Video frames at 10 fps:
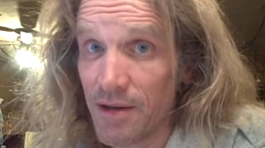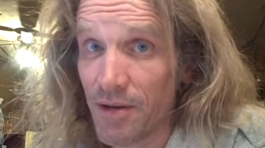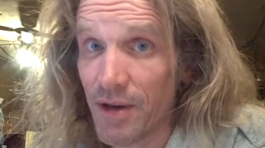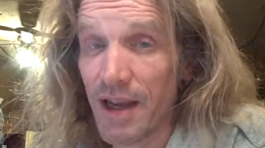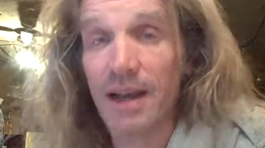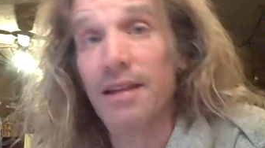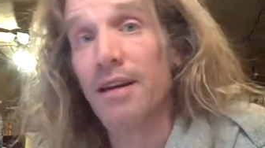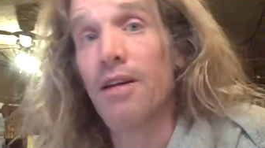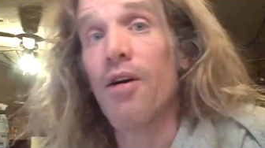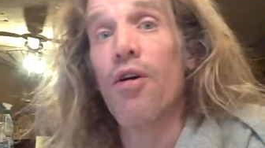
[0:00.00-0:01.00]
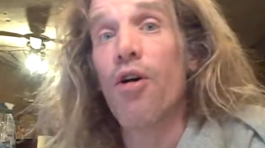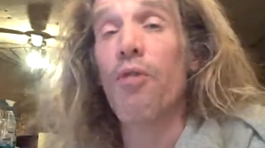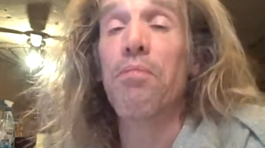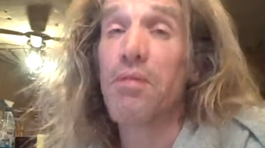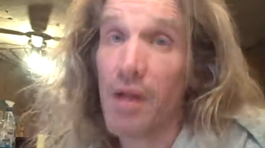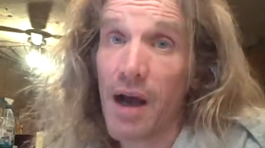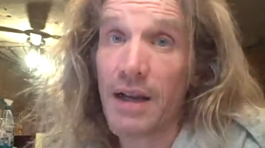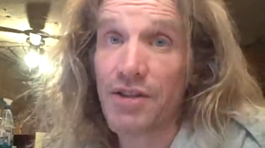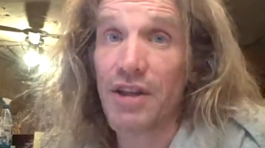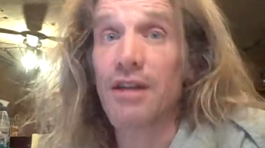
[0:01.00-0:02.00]
Okay? And then
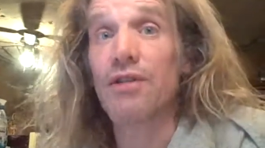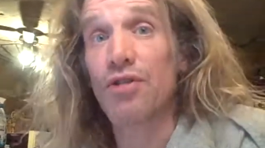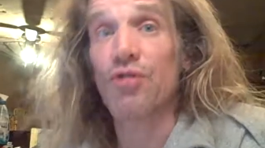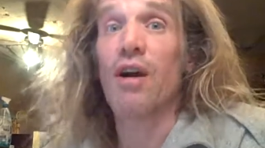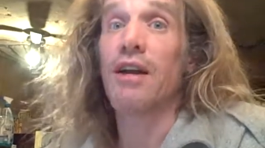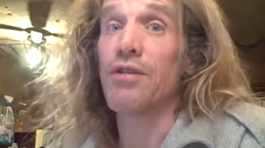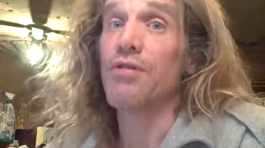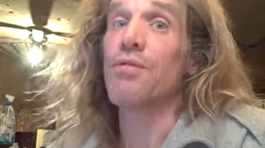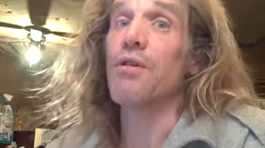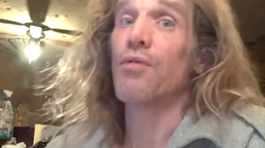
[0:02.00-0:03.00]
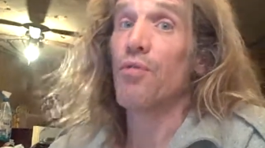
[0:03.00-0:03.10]
obliging it to try to